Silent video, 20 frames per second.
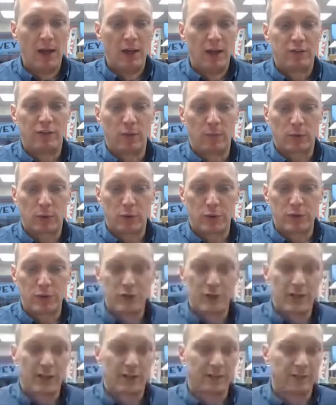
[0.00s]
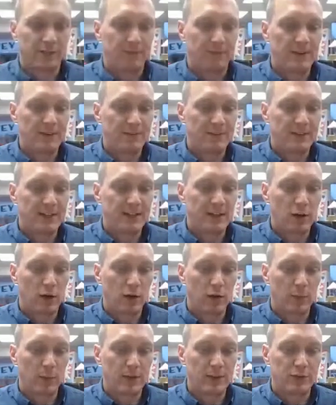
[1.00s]
So if we're going 2015
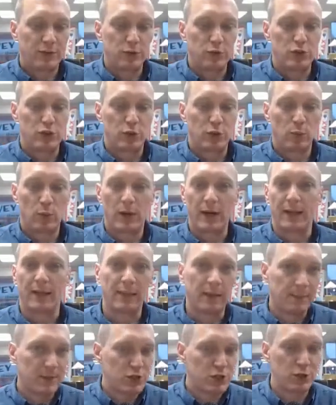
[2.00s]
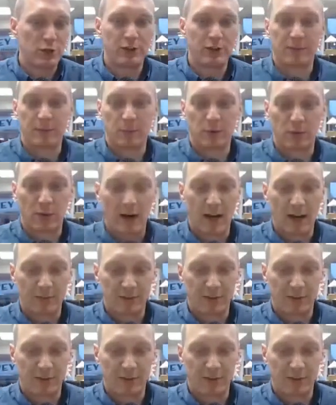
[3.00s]
all the way through 20, let me show you some graphs